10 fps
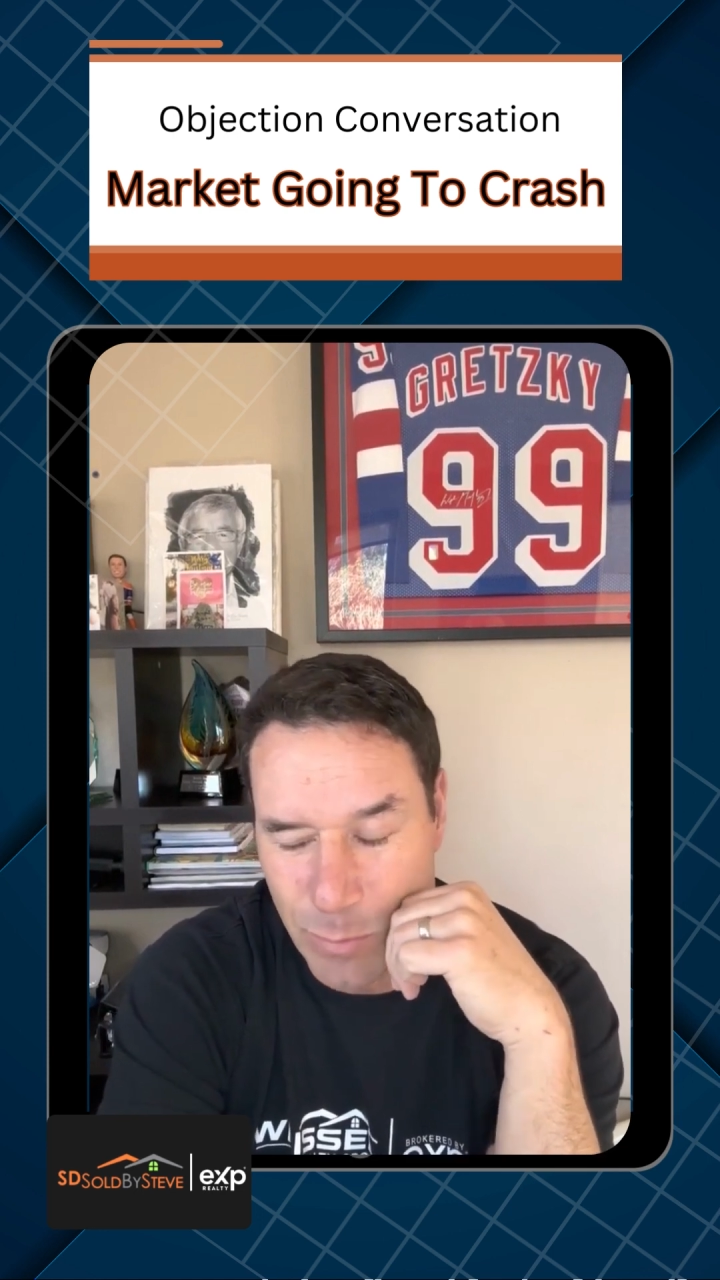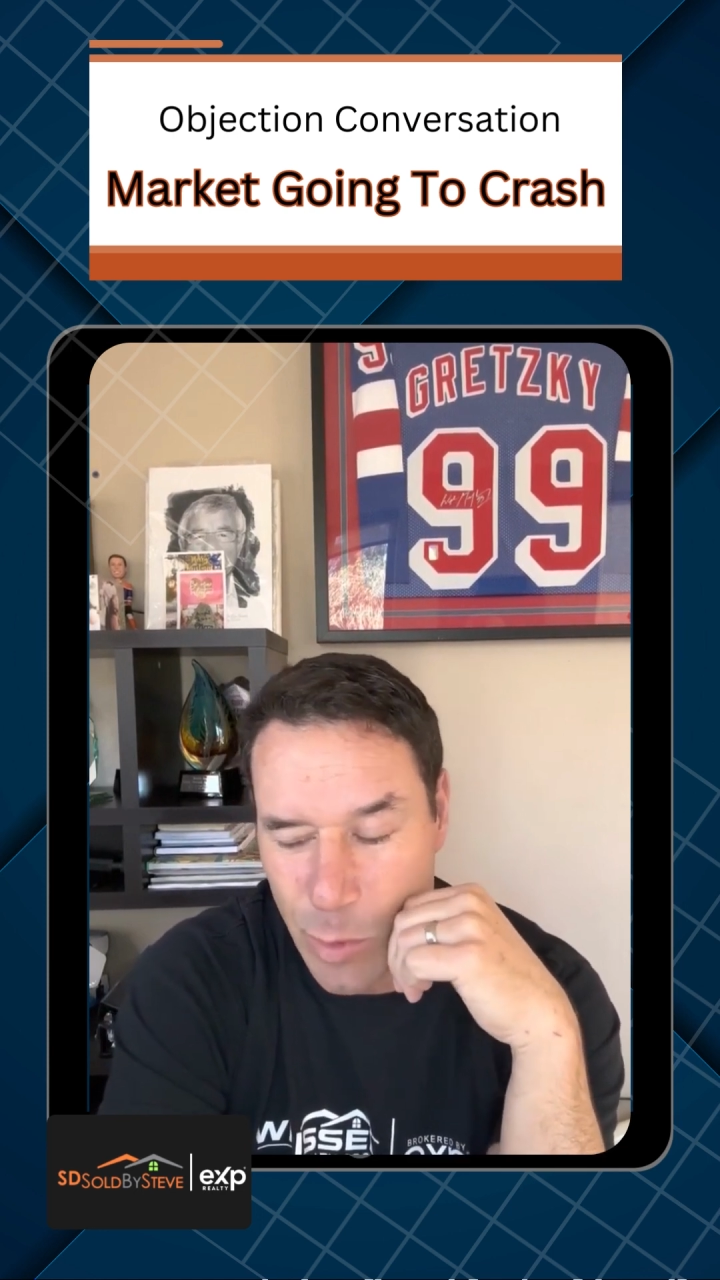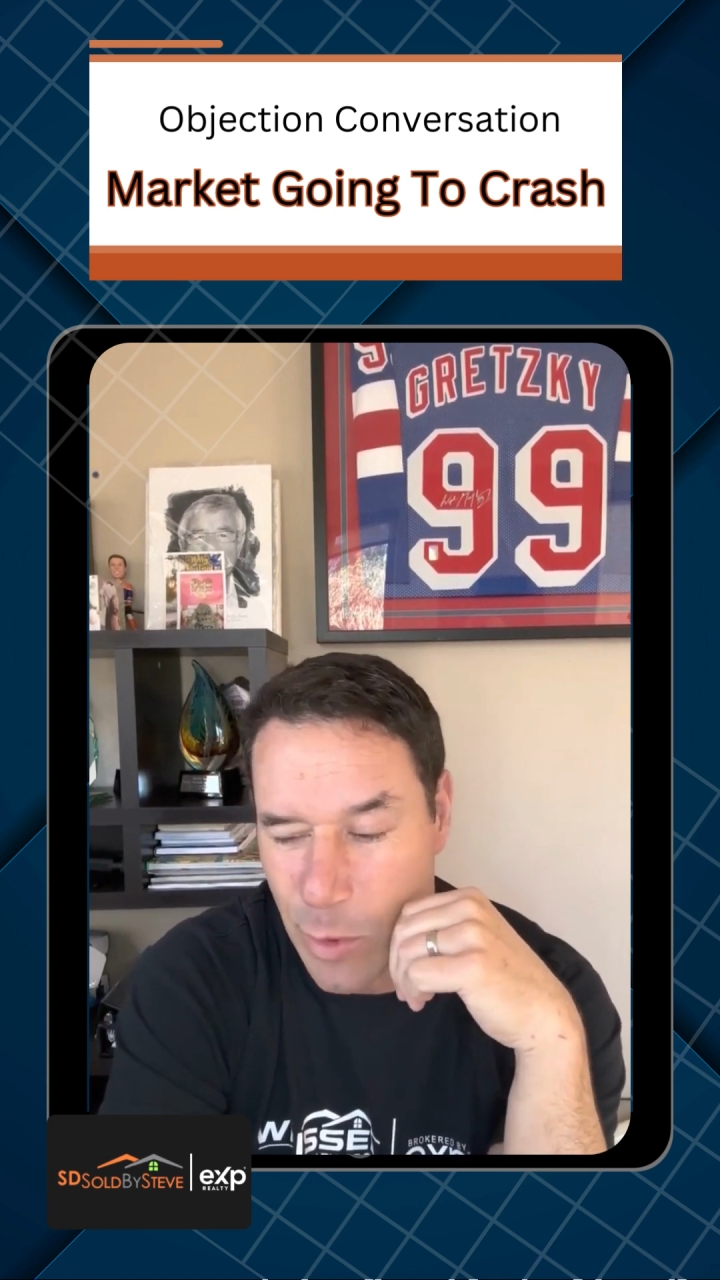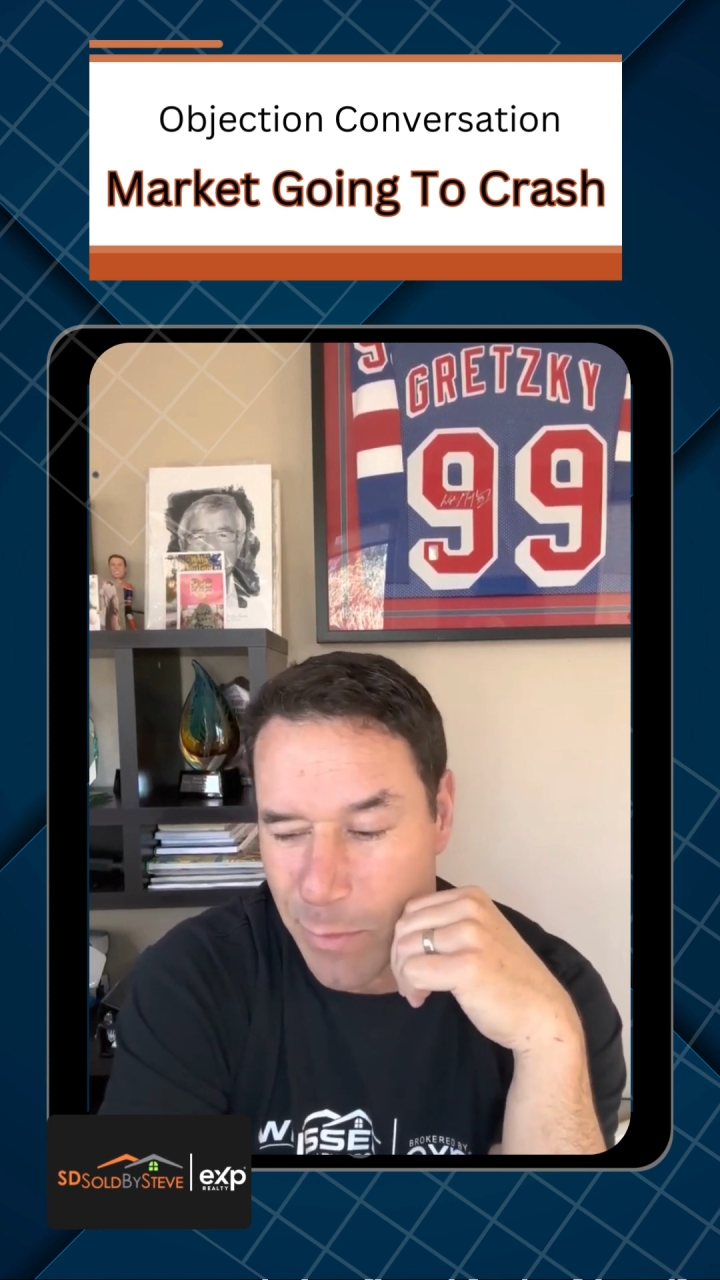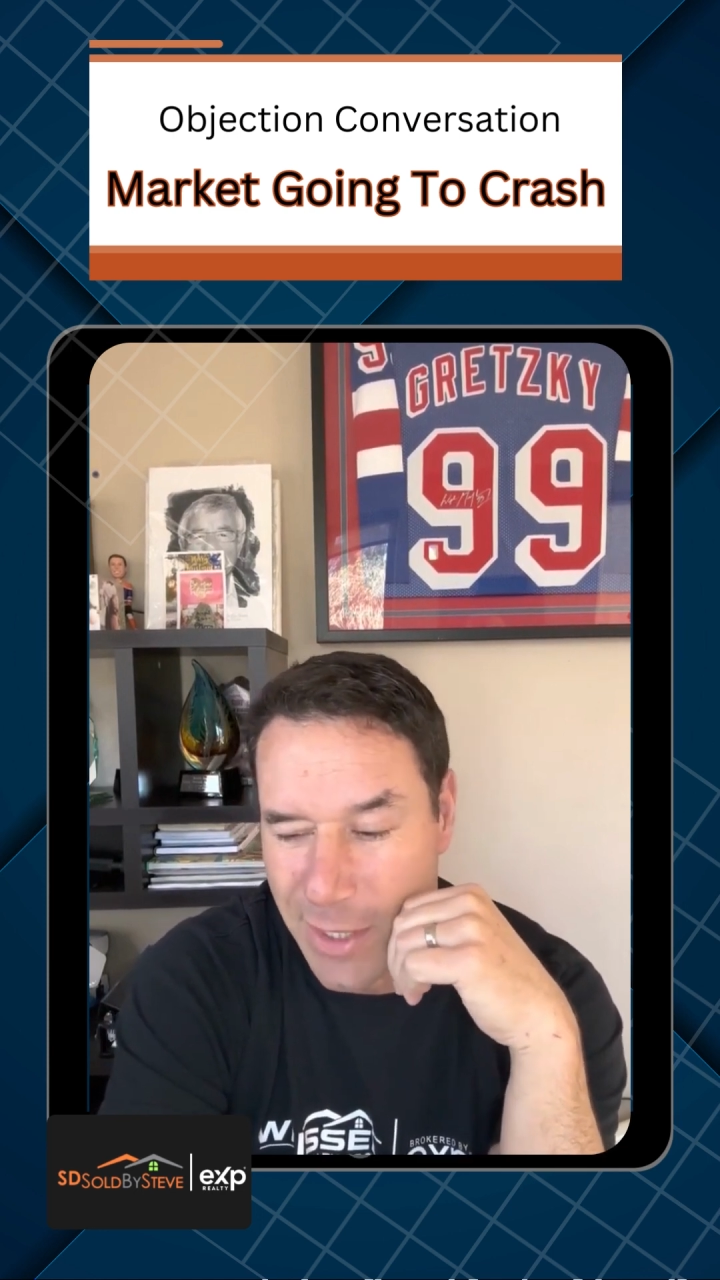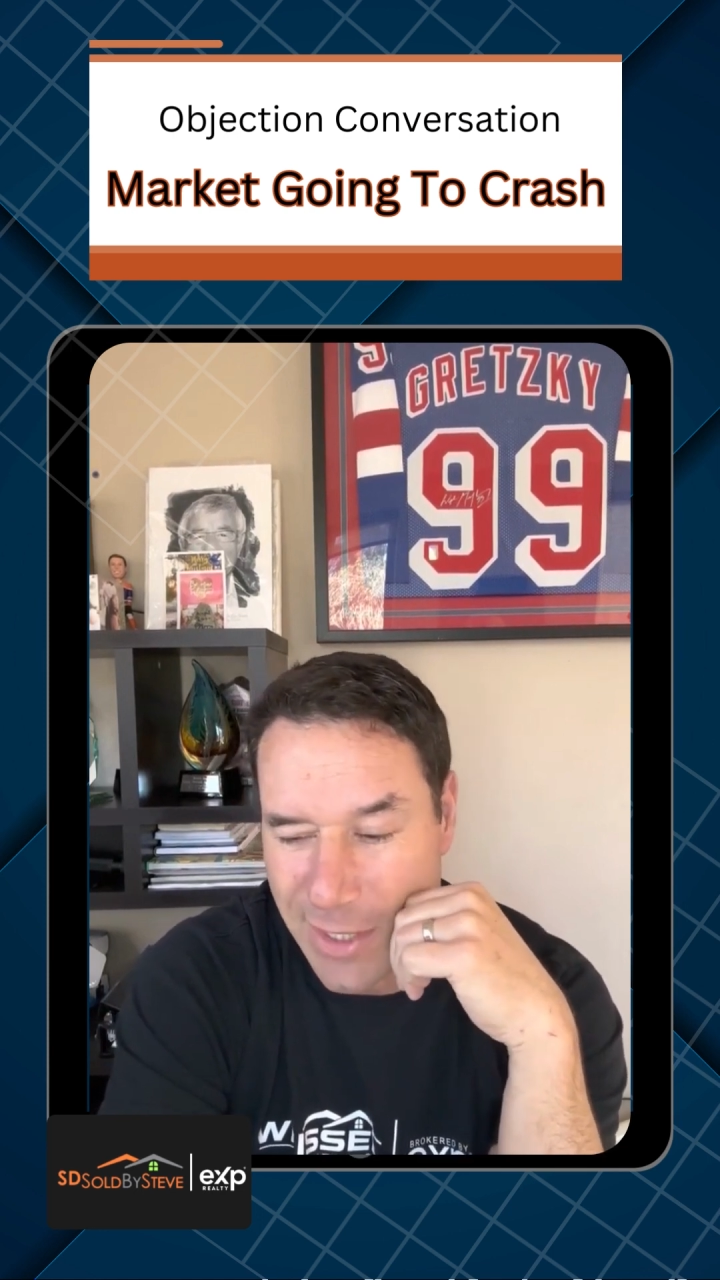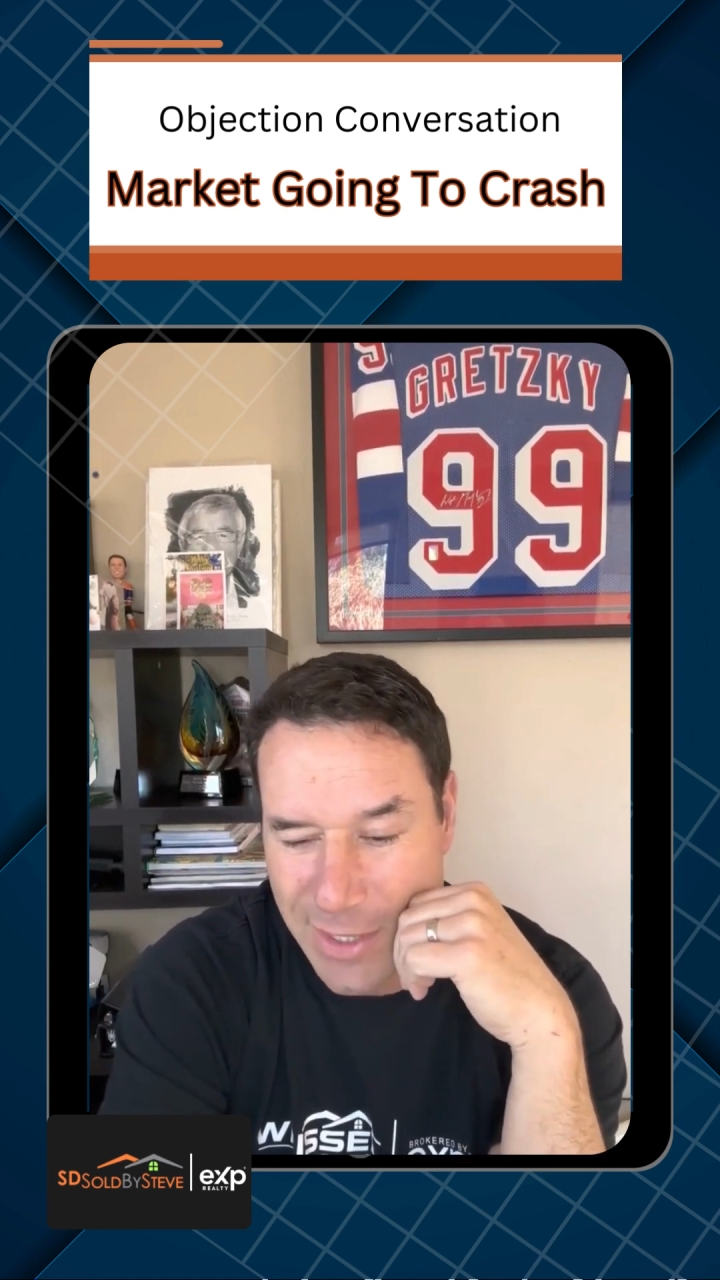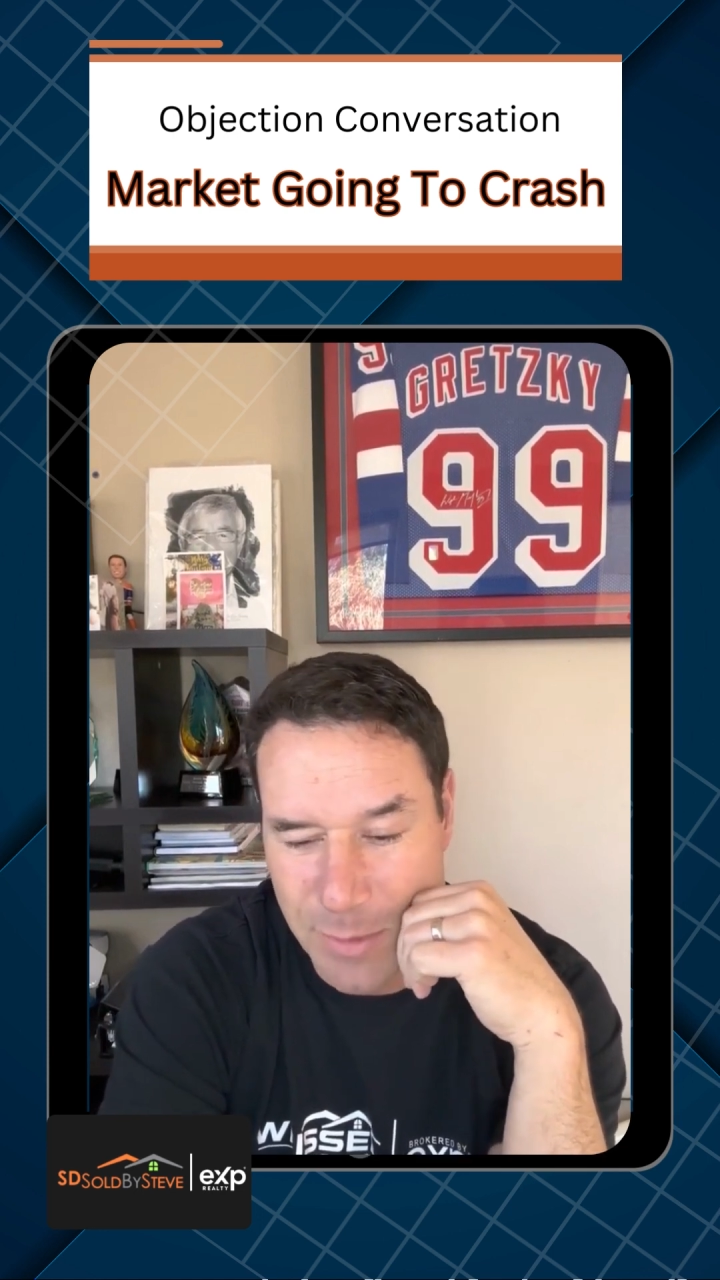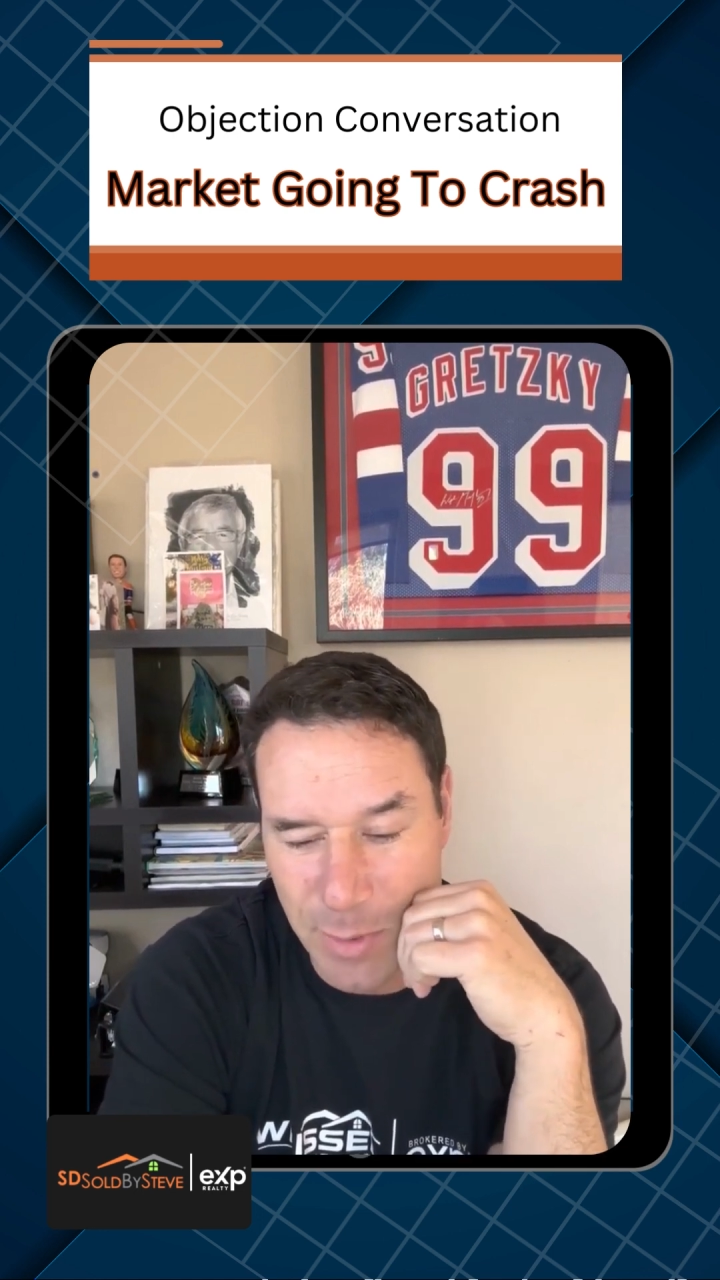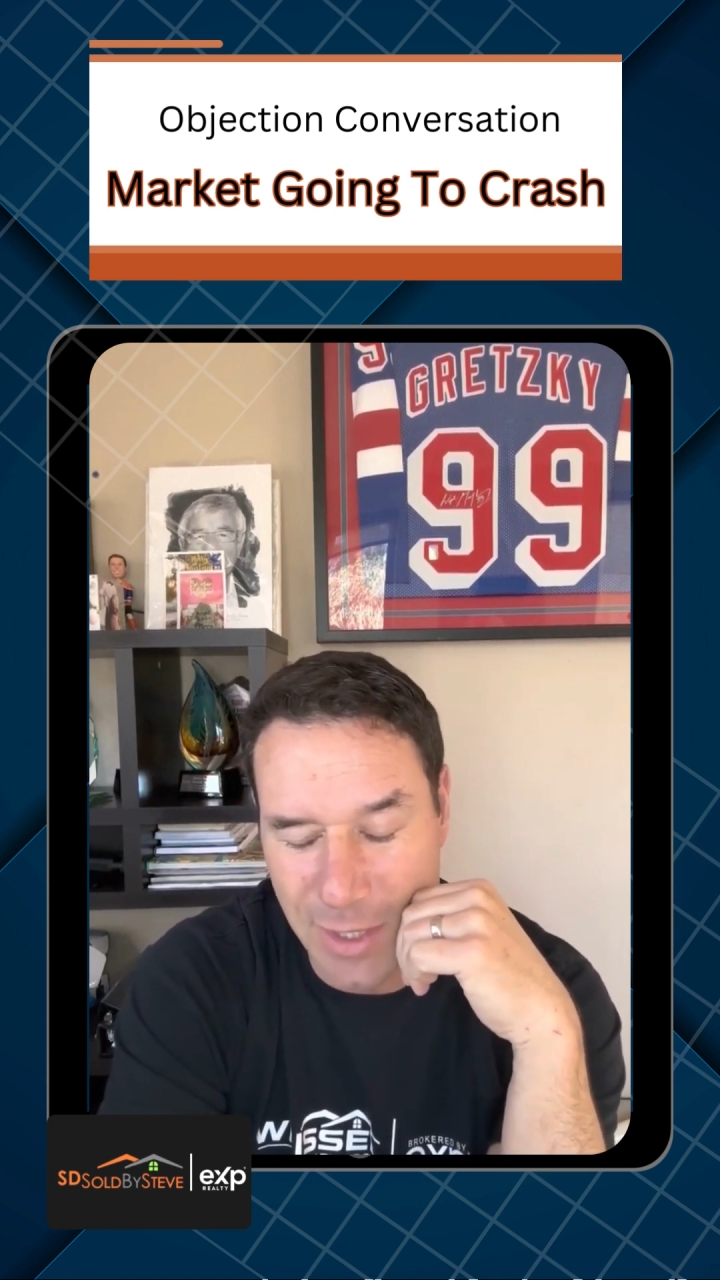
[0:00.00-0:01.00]
brokered by
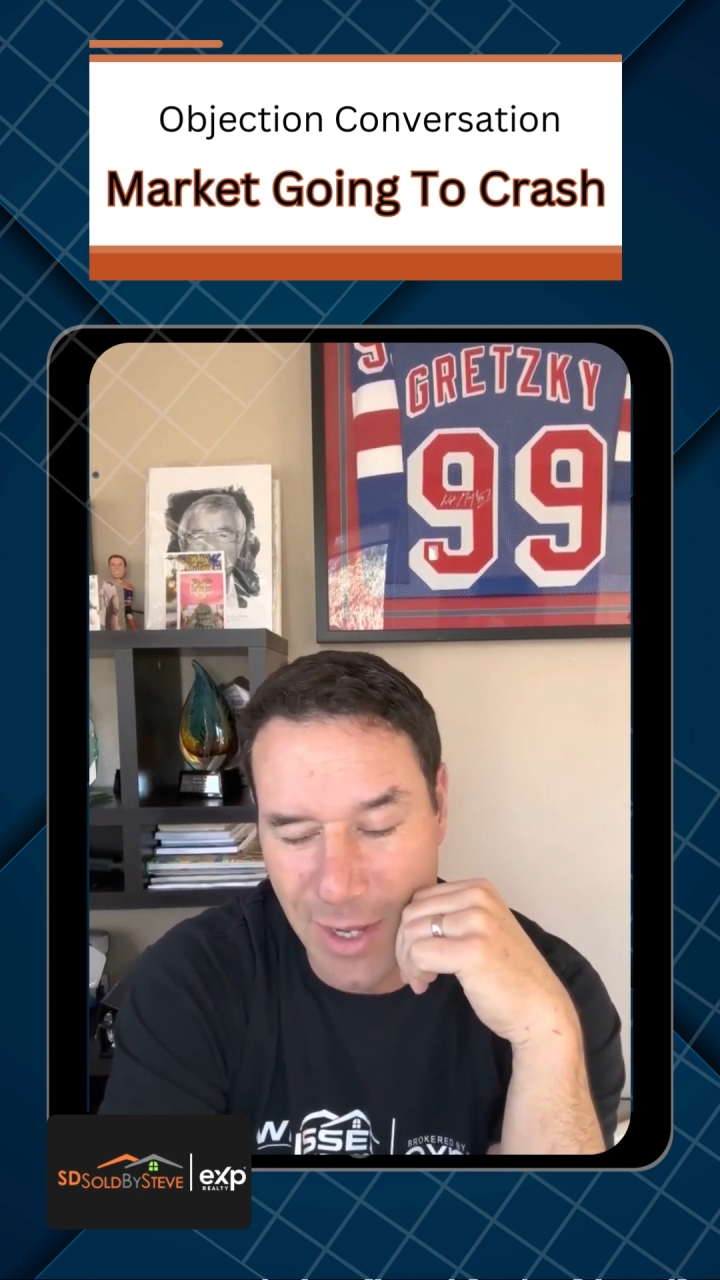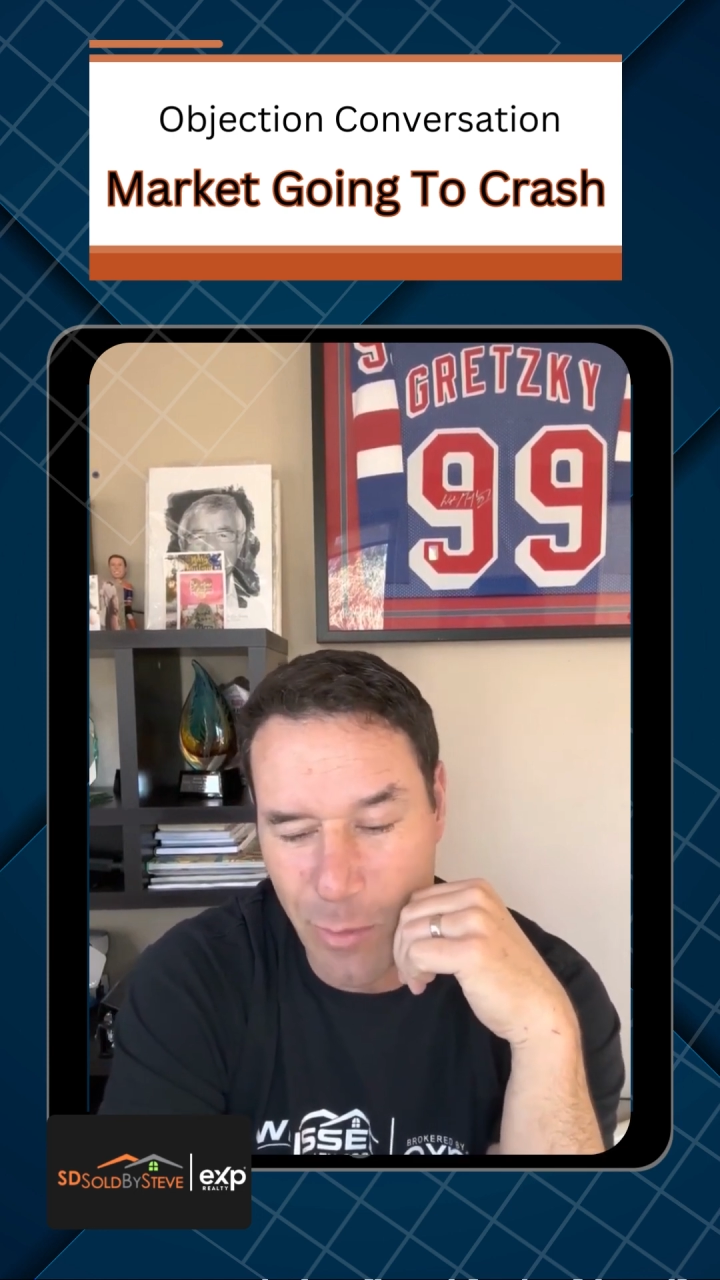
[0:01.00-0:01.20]
EXP.